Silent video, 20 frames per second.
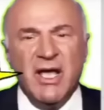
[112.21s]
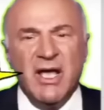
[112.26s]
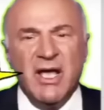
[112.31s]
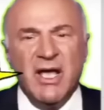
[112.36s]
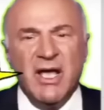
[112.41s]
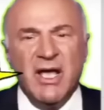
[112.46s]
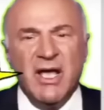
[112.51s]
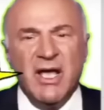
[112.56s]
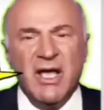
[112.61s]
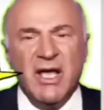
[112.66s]

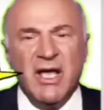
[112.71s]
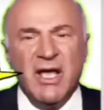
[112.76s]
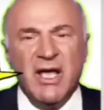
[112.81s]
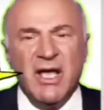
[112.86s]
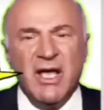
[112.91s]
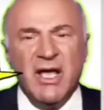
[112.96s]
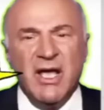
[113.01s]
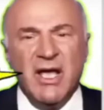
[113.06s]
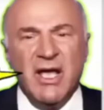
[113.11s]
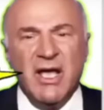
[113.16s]

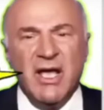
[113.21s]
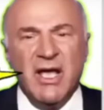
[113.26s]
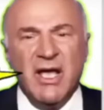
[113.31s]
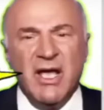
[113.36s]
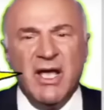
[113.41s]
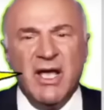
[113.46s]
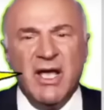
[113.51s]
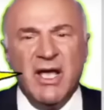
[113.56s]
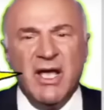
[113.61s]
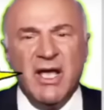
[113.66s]

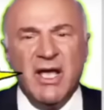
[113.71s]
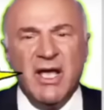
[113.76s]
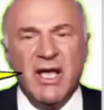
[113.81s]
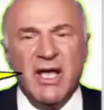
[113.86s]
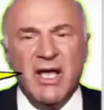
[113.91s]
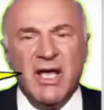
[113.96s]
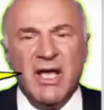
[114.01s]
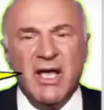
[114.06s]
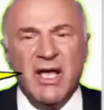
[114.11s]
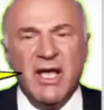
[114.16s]

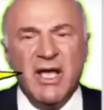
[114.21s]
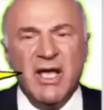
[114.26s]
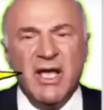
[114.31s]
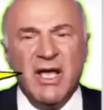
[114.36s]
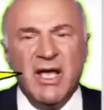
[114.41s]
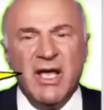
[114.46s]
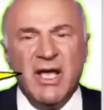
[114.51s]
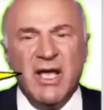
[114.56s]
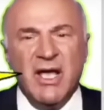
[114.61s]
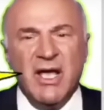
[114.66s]

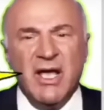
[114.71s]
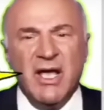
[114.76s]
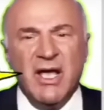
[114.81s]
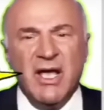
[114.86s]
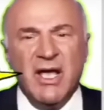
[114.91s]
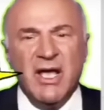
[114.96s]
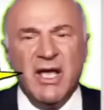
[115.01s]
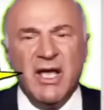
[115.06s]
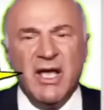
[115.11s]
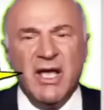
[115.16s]

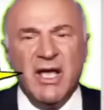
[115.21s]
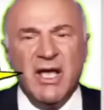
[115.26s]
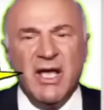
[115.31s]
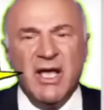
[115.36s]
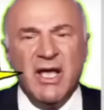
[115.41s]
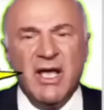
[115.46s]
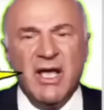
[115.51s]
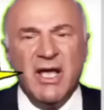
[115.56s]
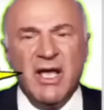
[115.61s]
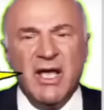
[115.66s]

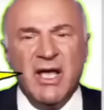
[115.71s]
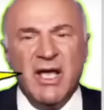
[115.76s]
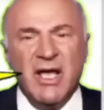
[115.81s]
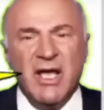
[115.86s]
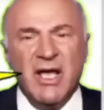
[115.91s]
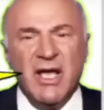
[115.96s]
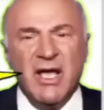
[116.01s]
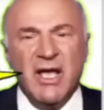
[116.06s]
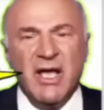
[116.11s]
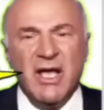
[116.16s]

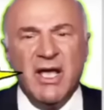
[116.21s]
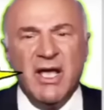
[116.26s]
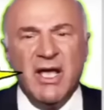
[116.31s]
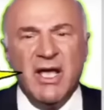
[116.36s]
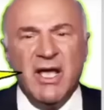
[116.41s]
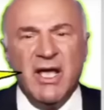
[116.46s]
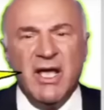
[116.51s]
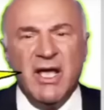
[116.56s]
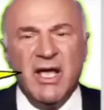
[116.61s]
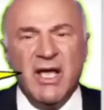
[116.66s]

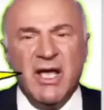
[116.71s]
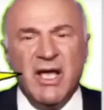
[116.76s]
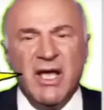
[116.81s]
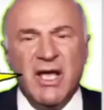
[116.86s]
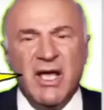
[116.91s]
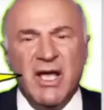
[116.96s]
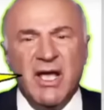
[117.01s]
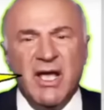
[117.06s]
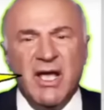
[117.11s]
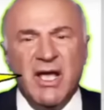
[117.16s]

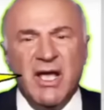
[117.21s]
The person shown says nothing.